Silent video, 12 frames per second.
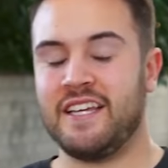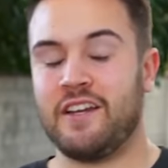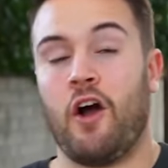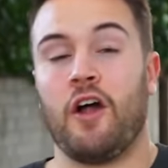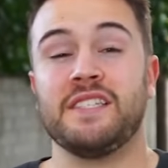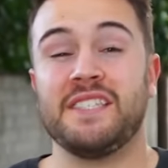
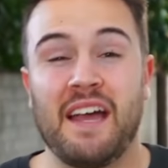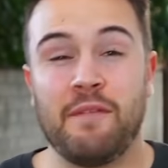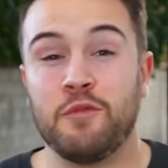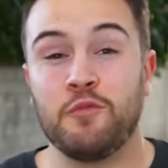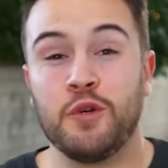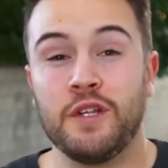
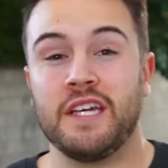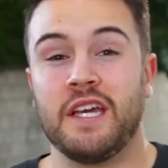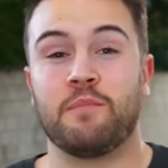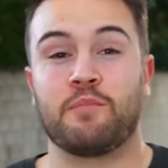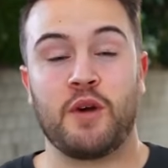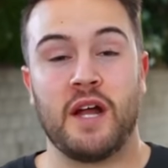DSLR camera
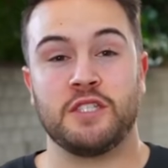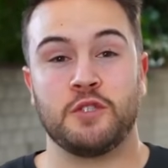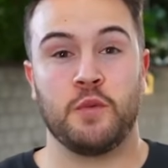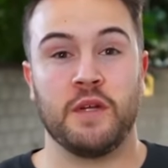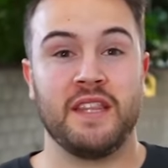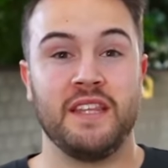does have
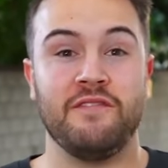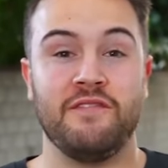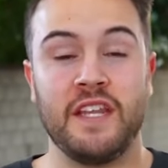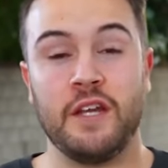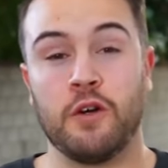a 30